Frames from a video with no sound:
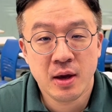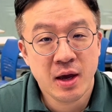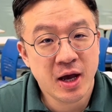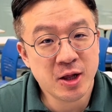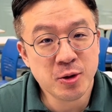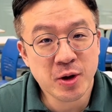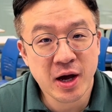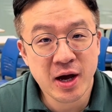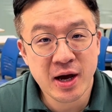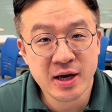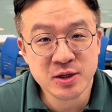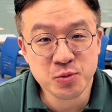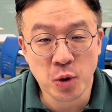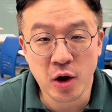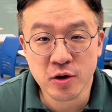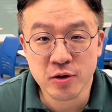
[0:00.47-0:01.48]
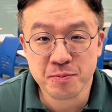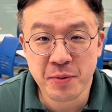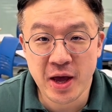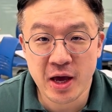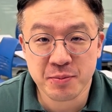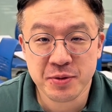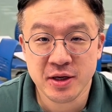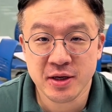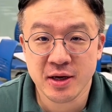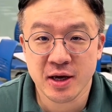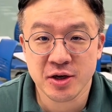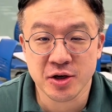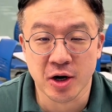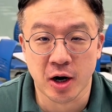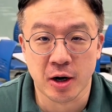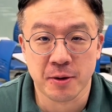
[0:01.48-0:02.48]
Hello guys, welcome back, PK
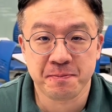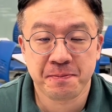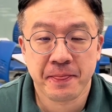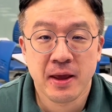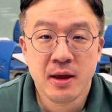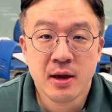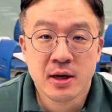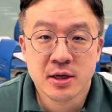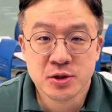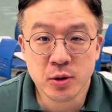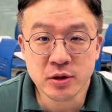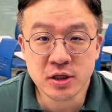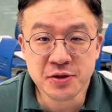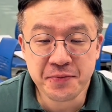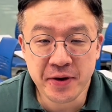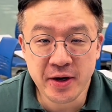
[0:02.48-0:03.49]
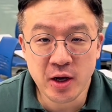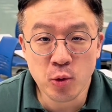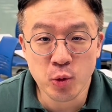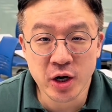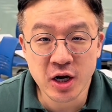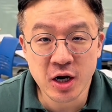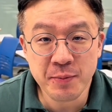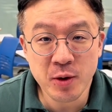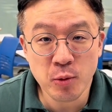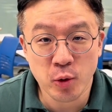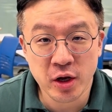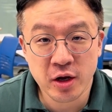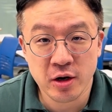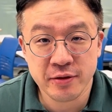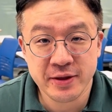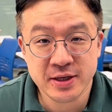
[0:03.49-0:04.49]
here. So in this video, we're gonna be
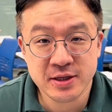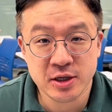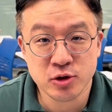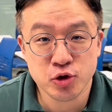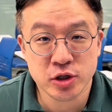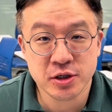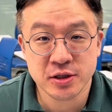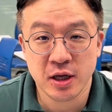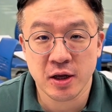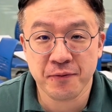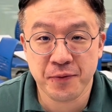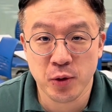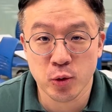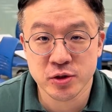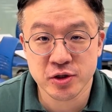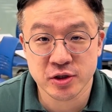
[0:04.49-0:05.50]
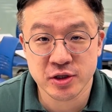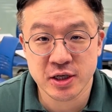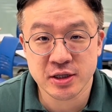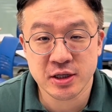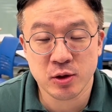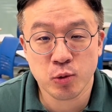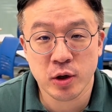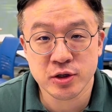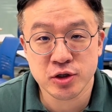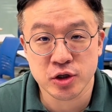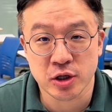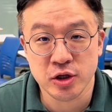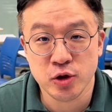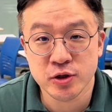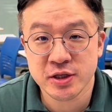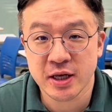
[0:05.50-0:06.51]
working on this interesting viewer suggested
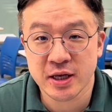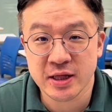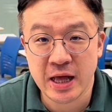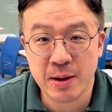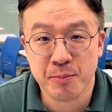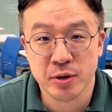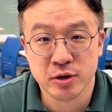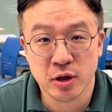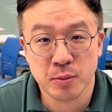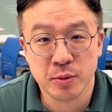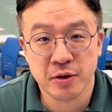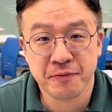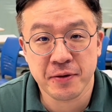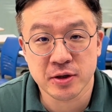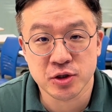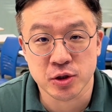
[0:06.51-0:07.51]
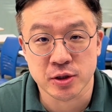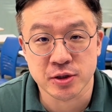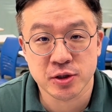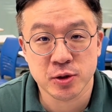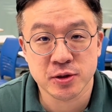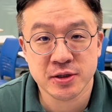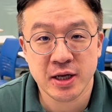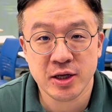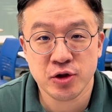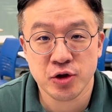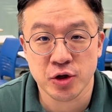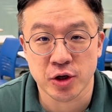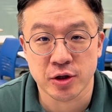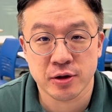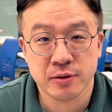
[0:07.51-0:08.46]
question using Lambert W function, so stay tuned.